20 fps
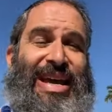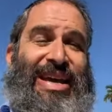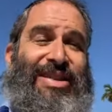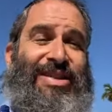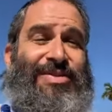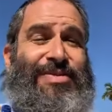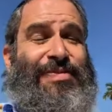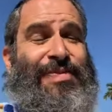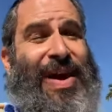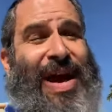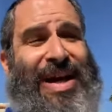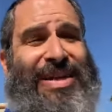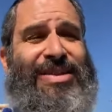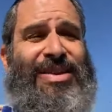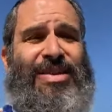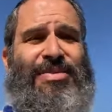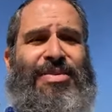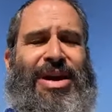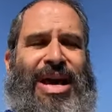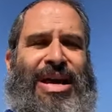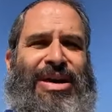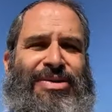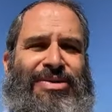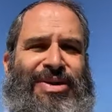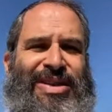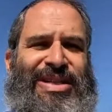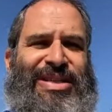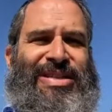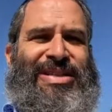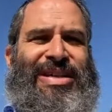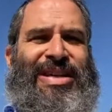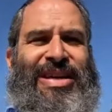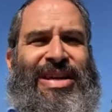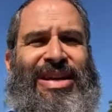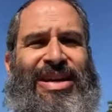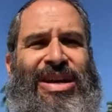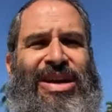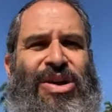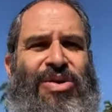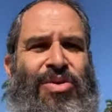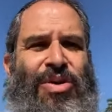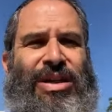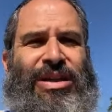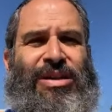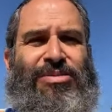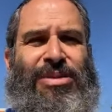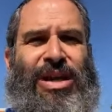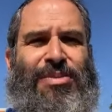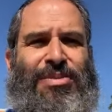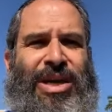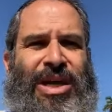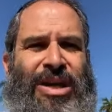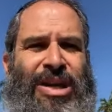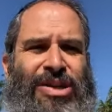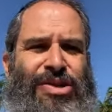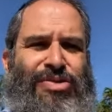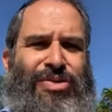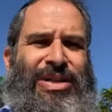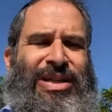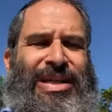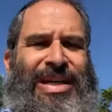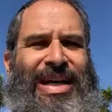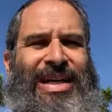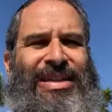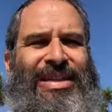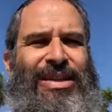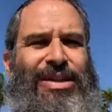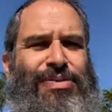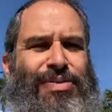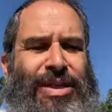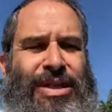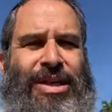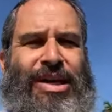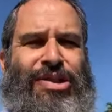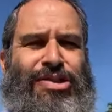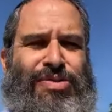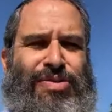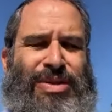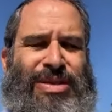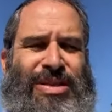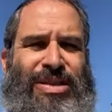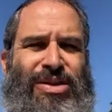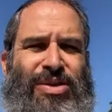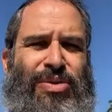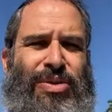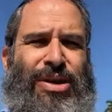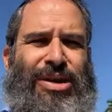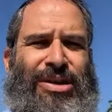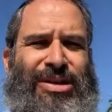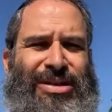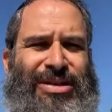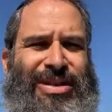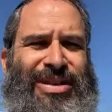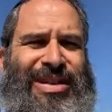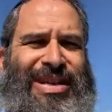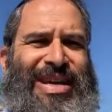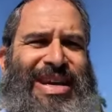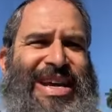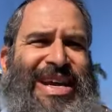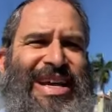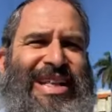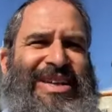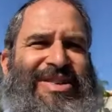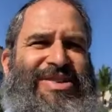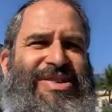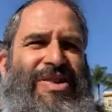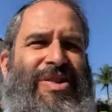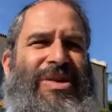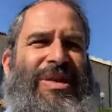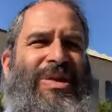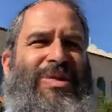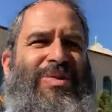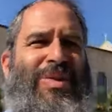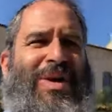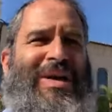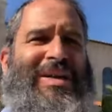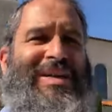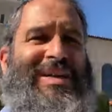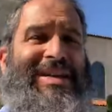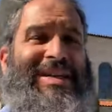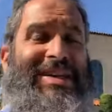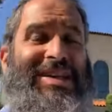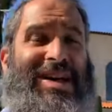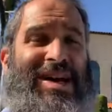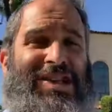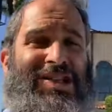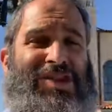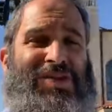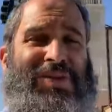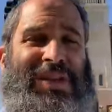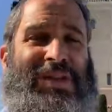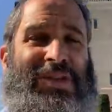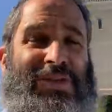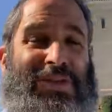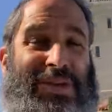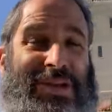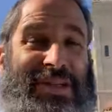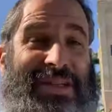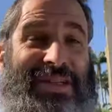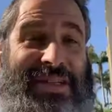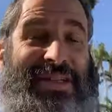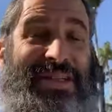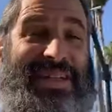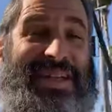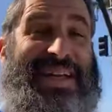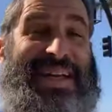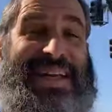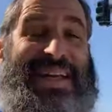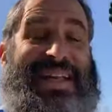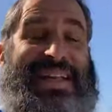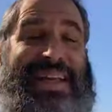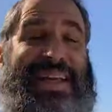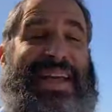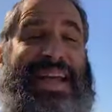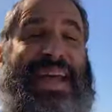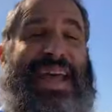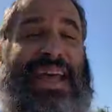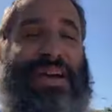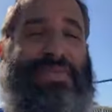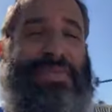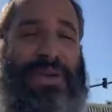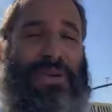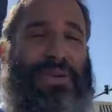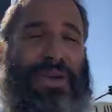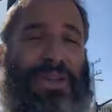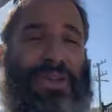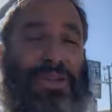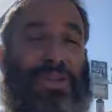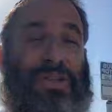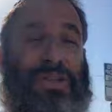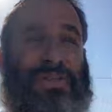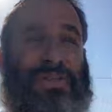And the fact of the matter is, while there may be 193 countries in the world, there is only one country in the world that everyone